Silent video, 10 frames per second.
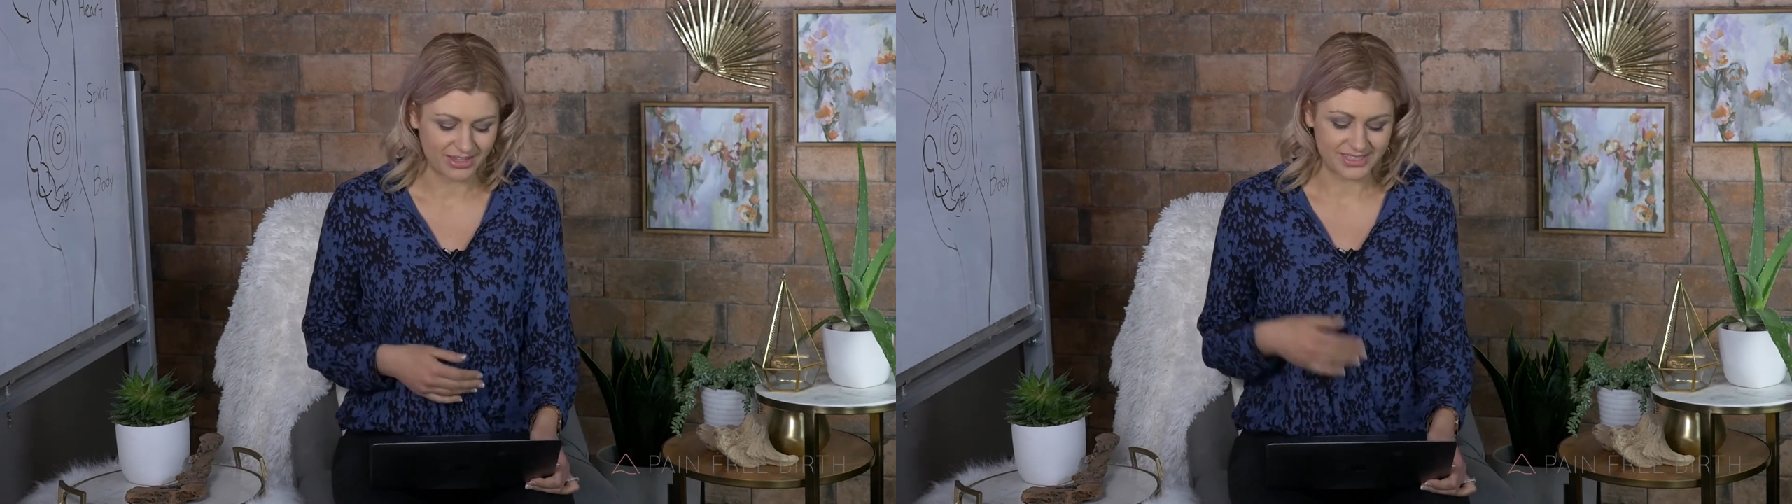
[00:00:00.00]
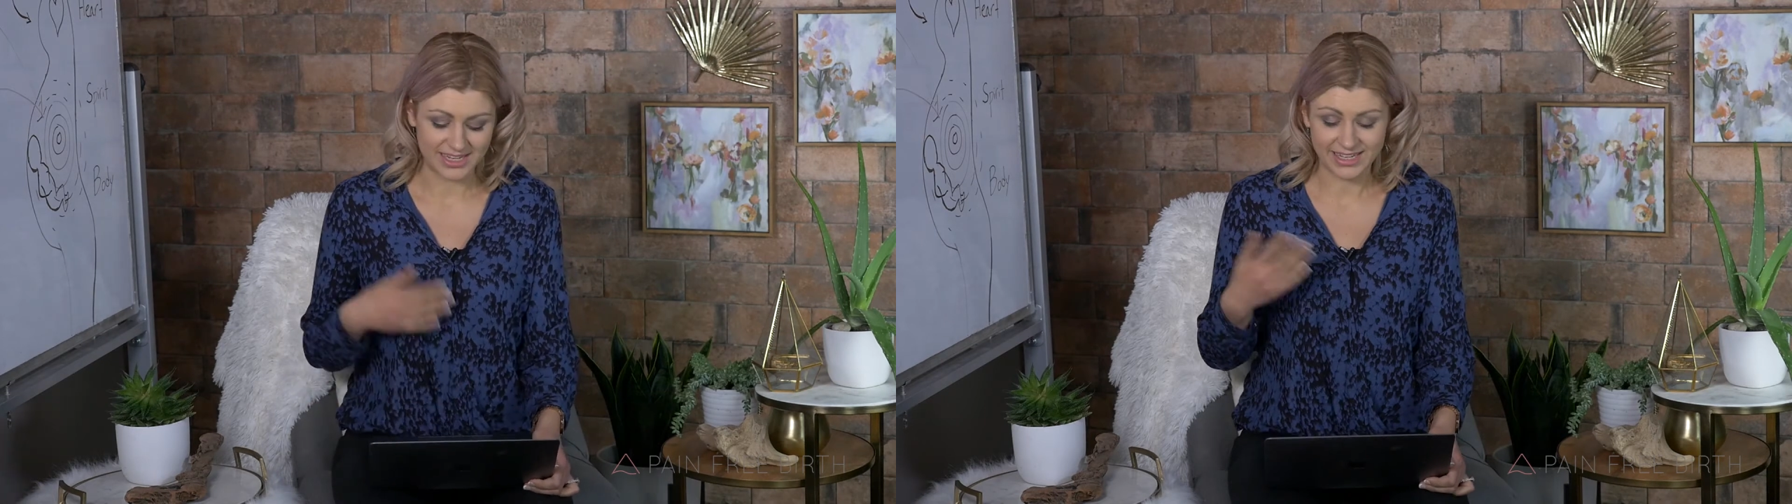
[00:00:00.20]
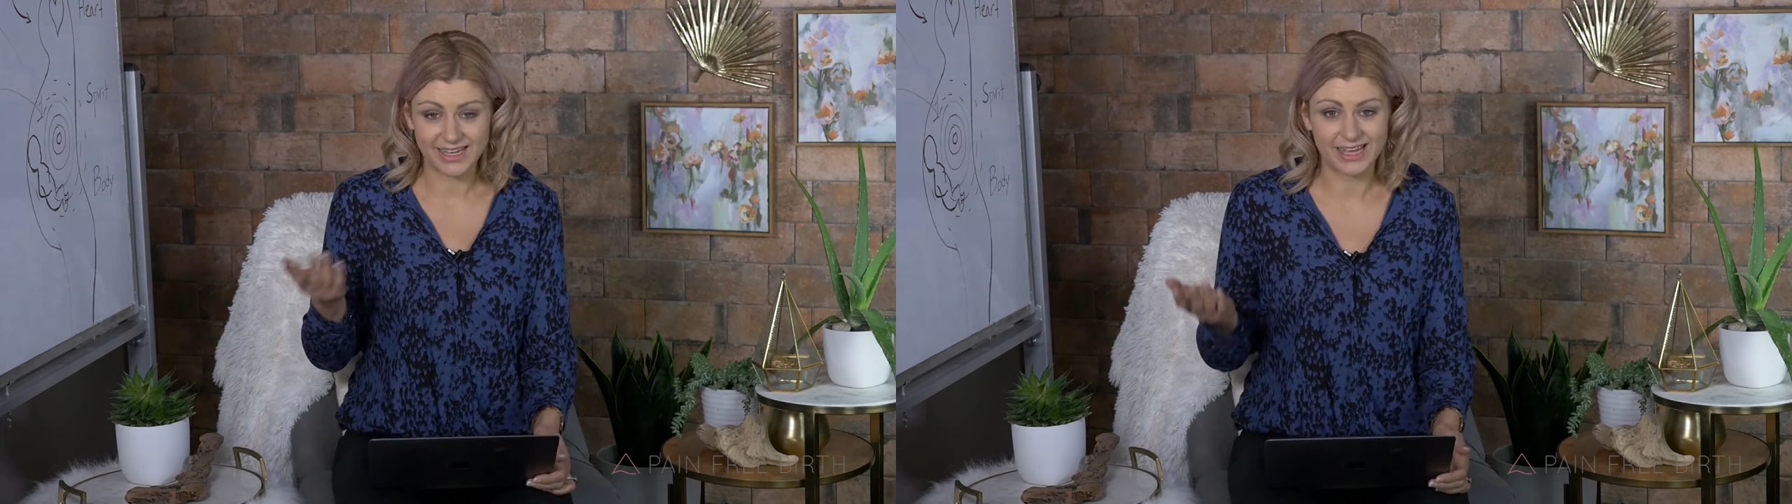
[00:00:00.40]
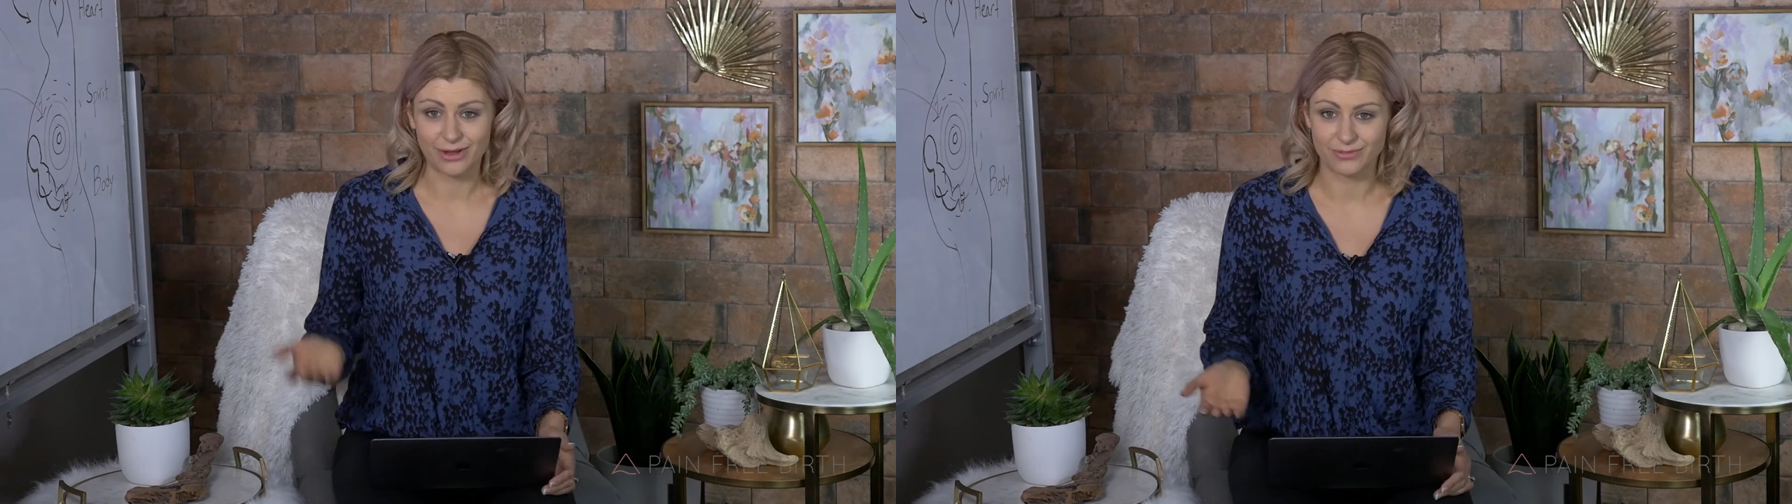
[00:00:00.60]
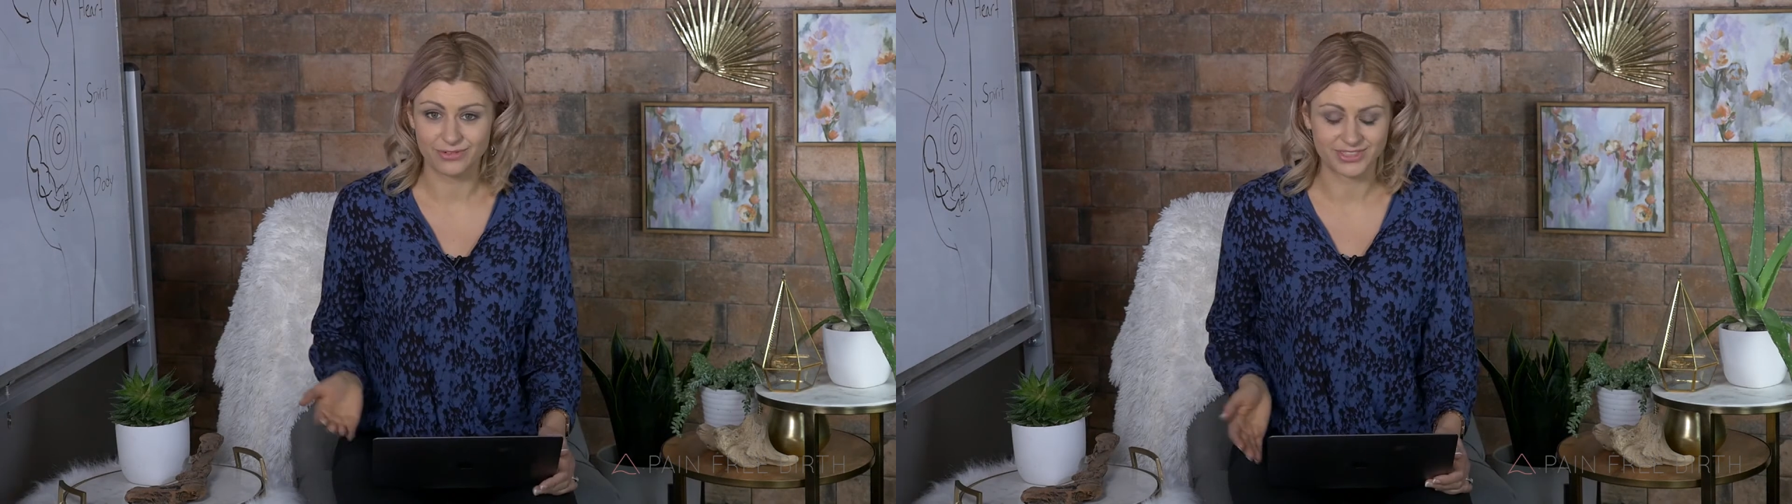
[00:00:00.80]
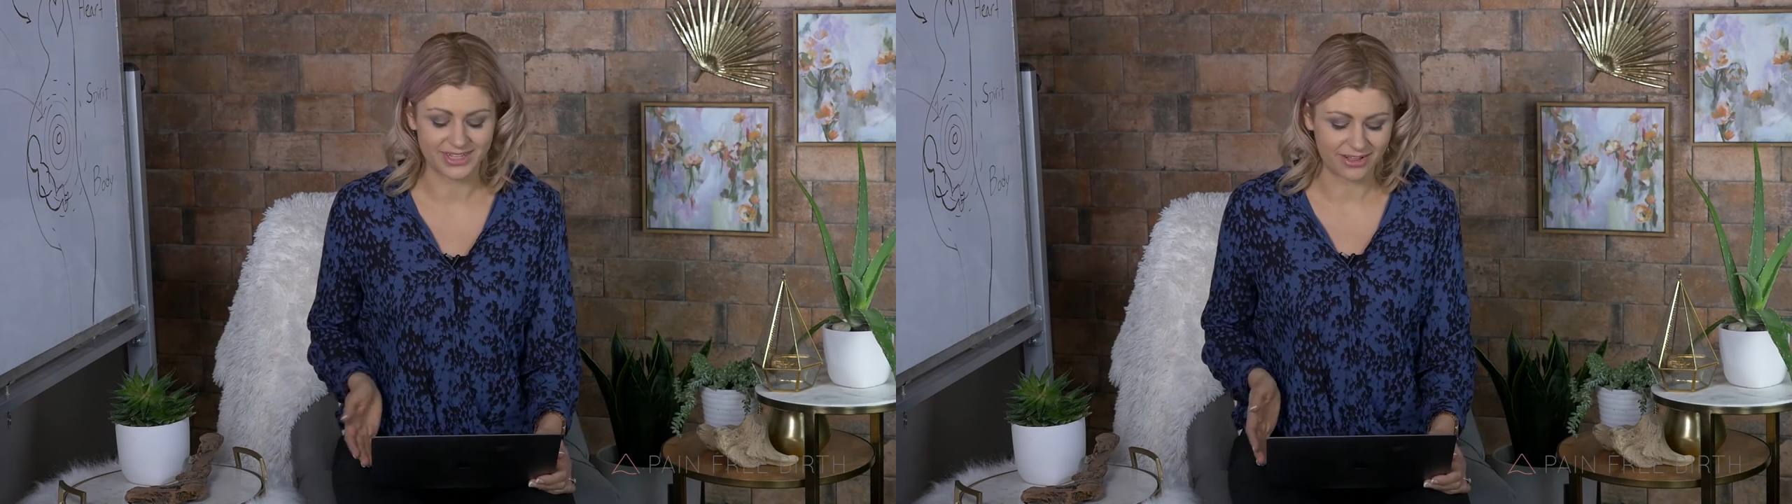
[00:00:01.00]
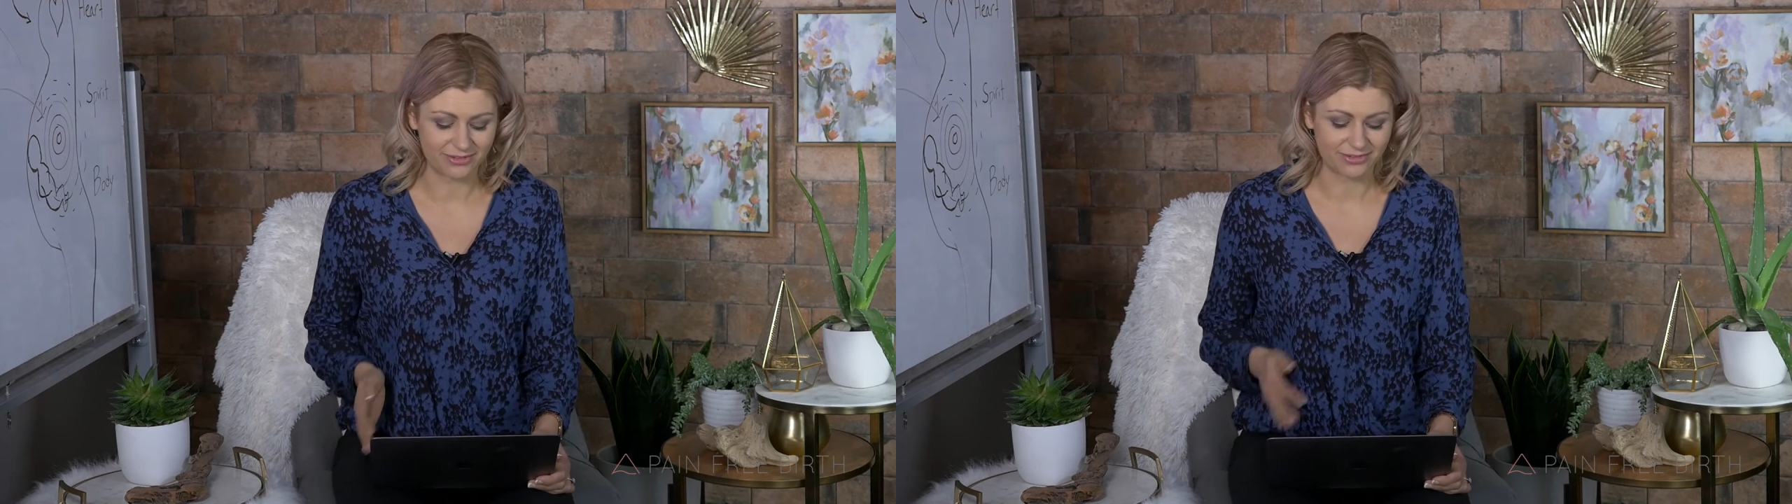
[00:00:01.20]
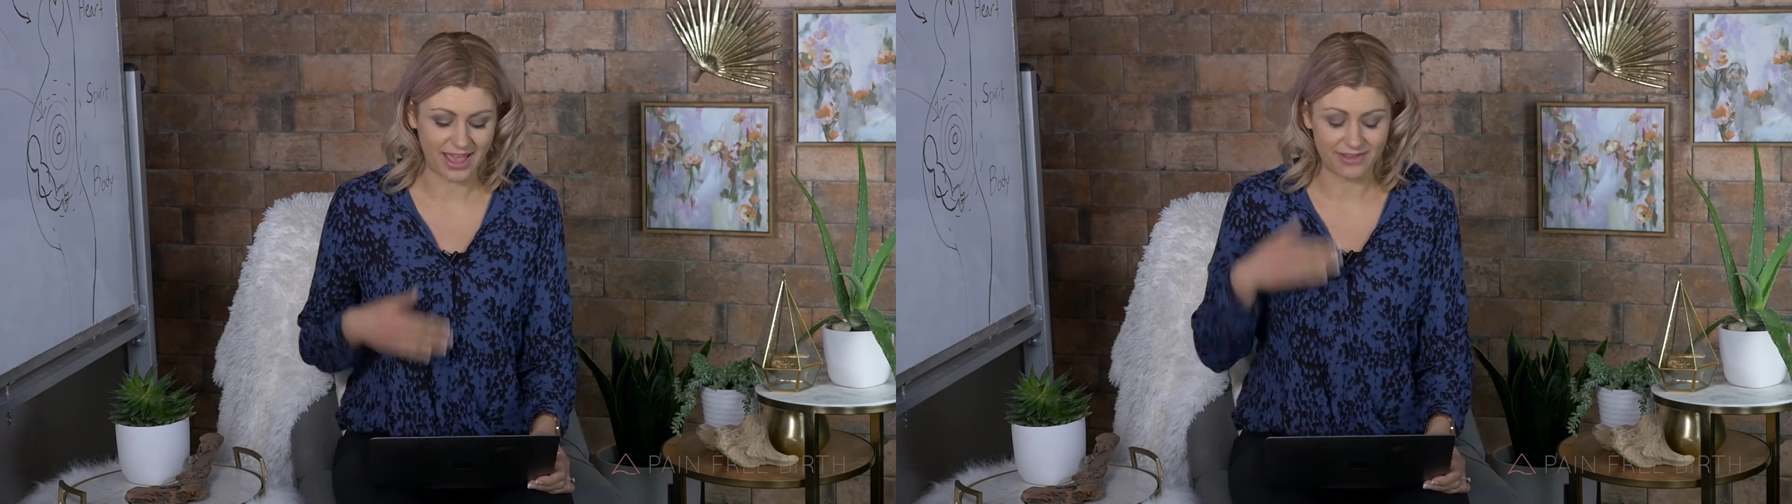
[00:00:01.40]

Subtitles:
taking care of herself,